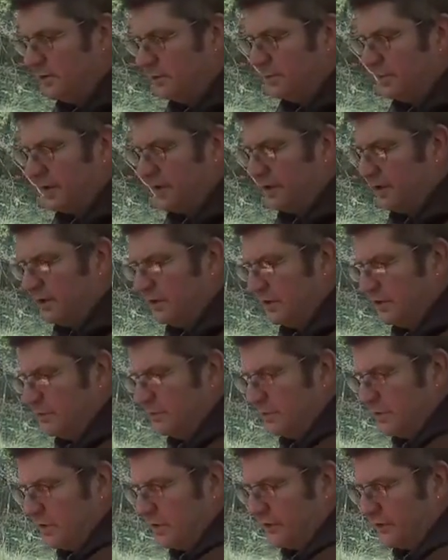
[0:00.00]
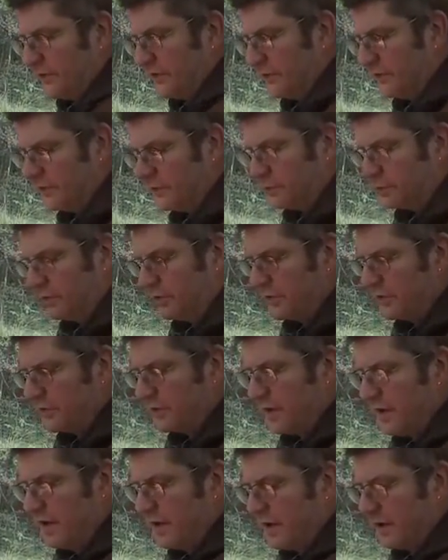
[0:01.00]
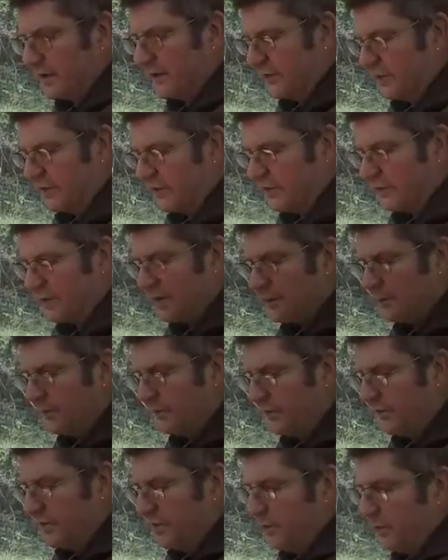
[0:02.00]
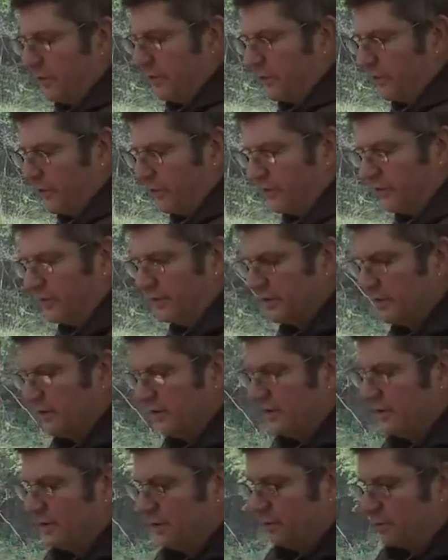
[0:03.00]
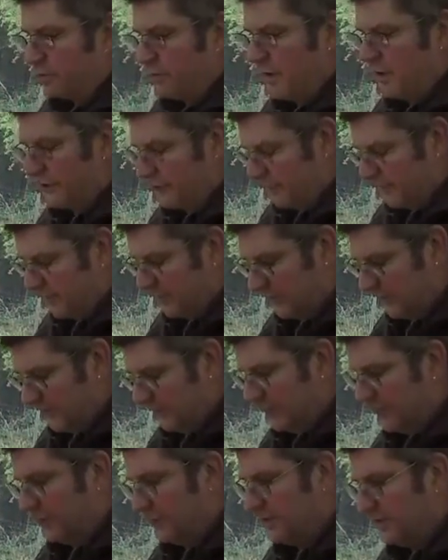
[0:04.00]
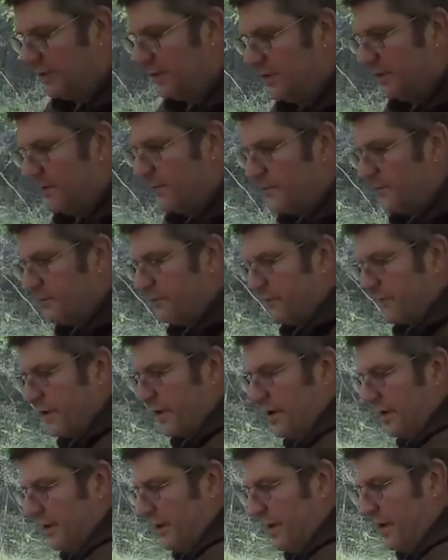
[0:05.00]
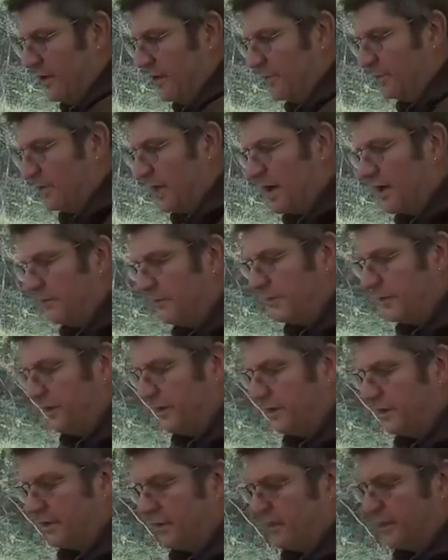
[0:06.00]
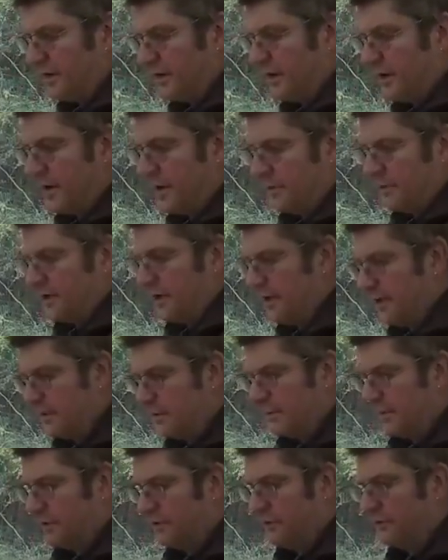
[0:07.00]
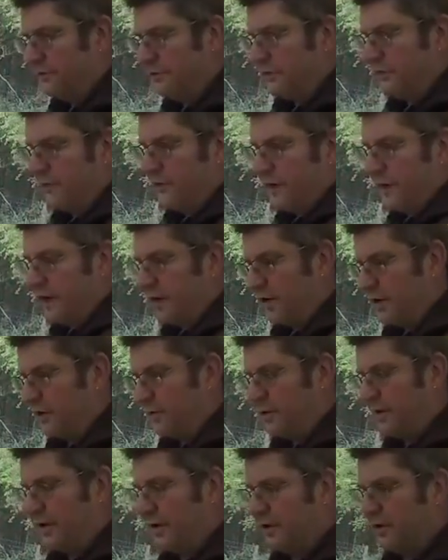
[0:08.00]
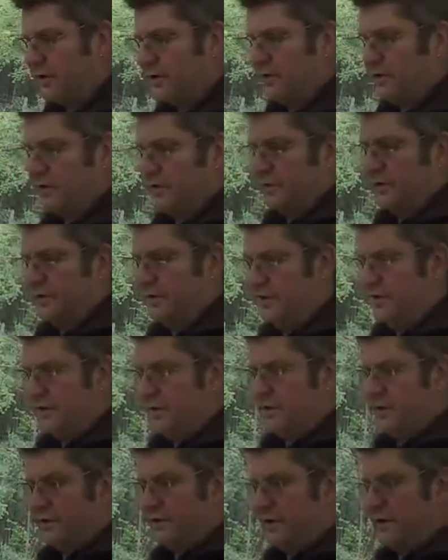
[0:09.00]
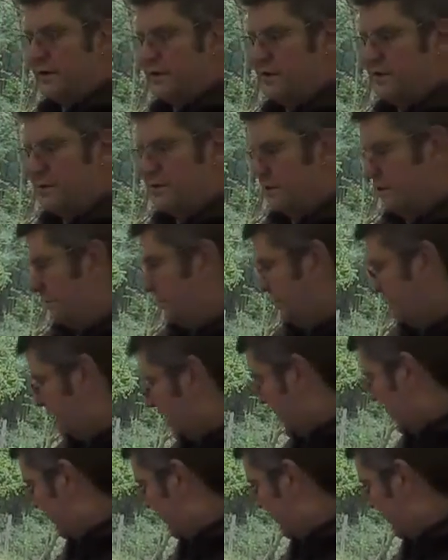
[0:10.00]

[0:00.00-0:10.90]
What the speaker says: But because this is really dry, I can start skipping some of those processes. And now I'm confident that I'm getting enough of a fire going here that, shy